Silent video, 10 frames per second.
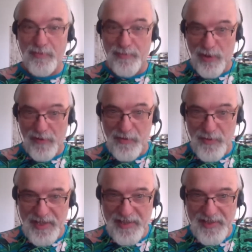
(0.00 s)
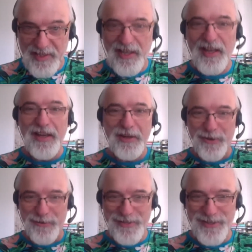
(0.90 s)
birthday was yesterday.
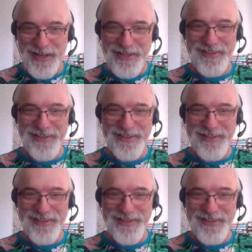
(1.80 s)
Congratulations!